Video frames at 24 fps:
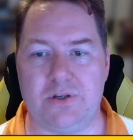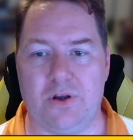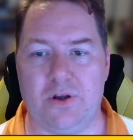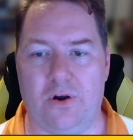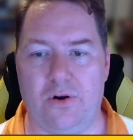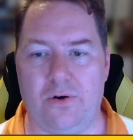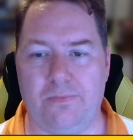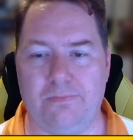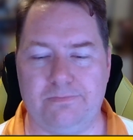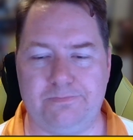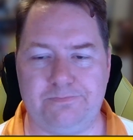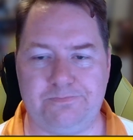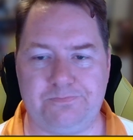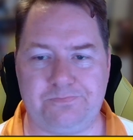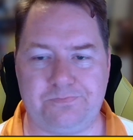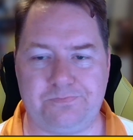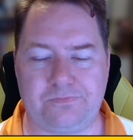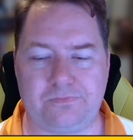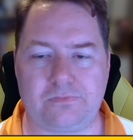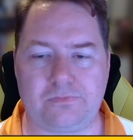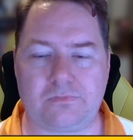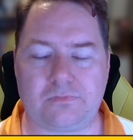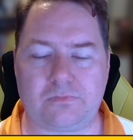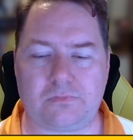So
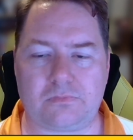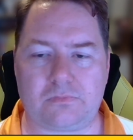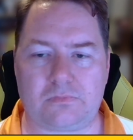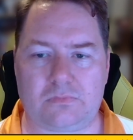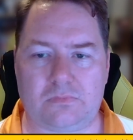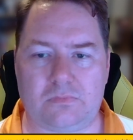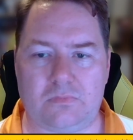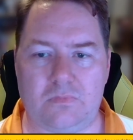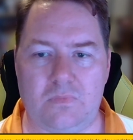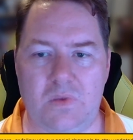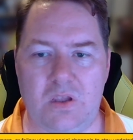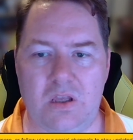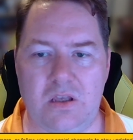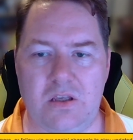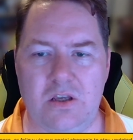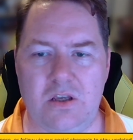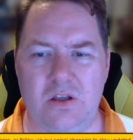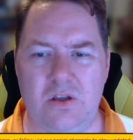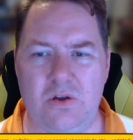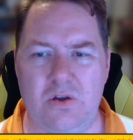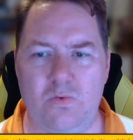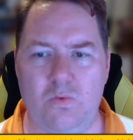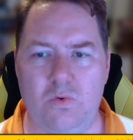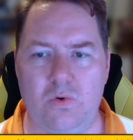
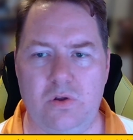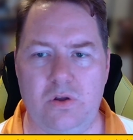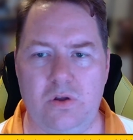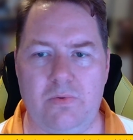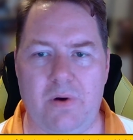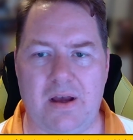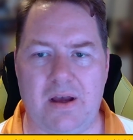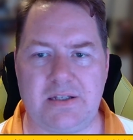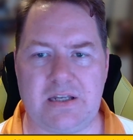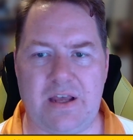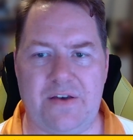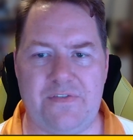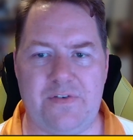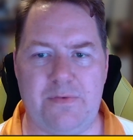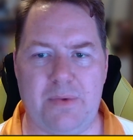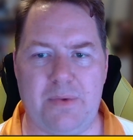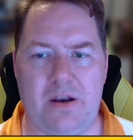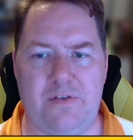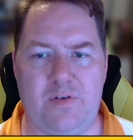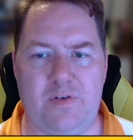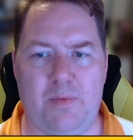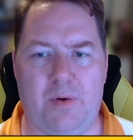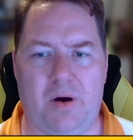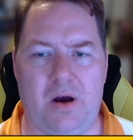you are saving
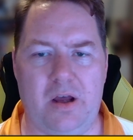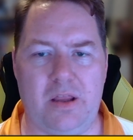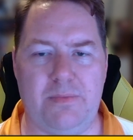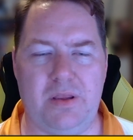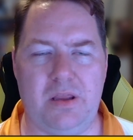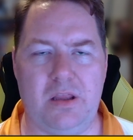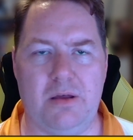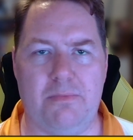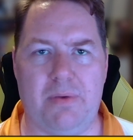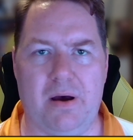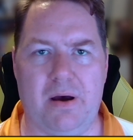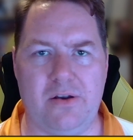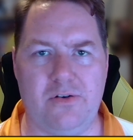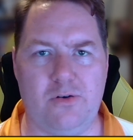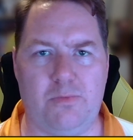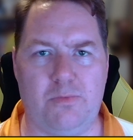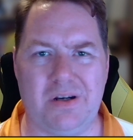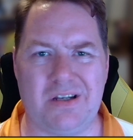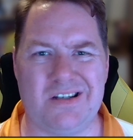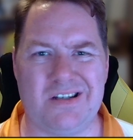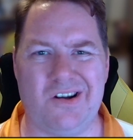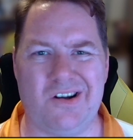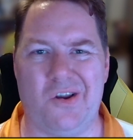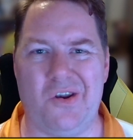money if you buy them in the bundle,
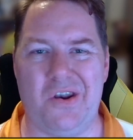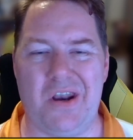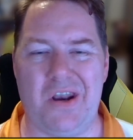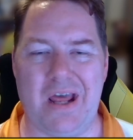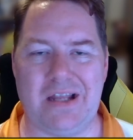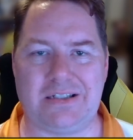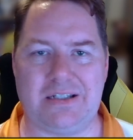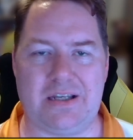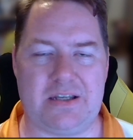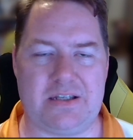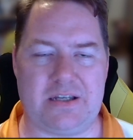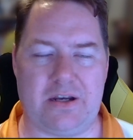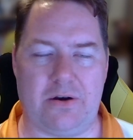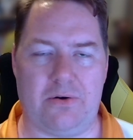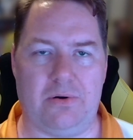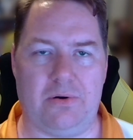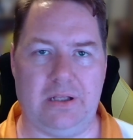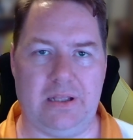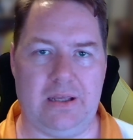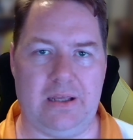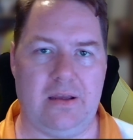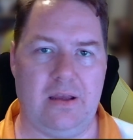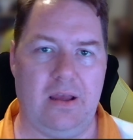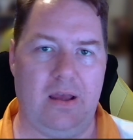but it's not
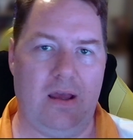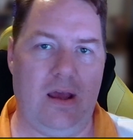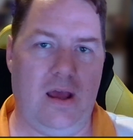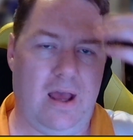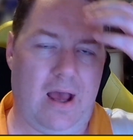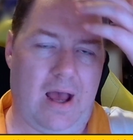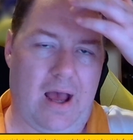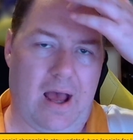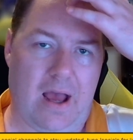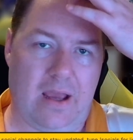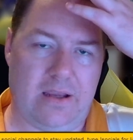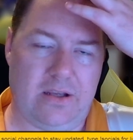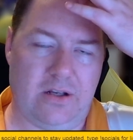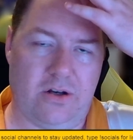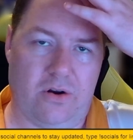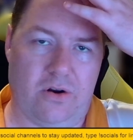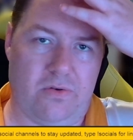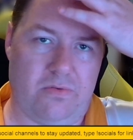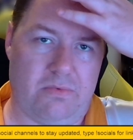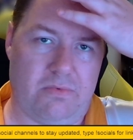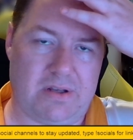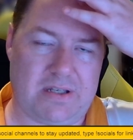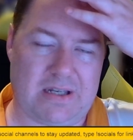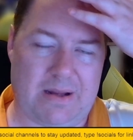necessarily
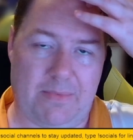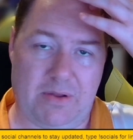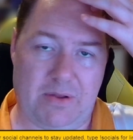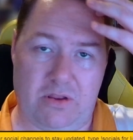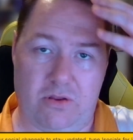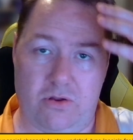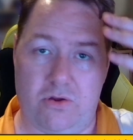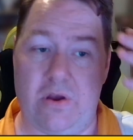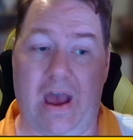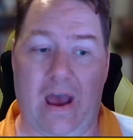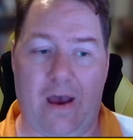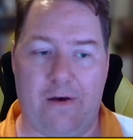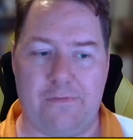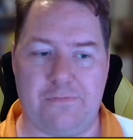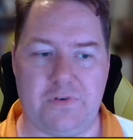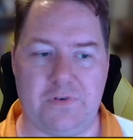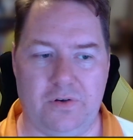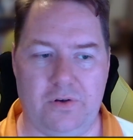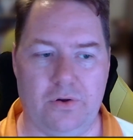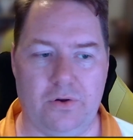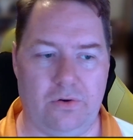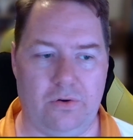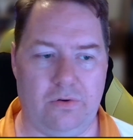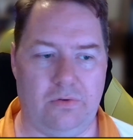something you have to
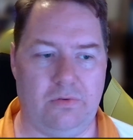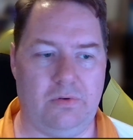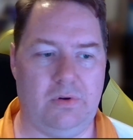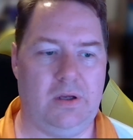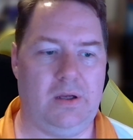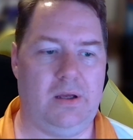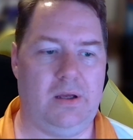do.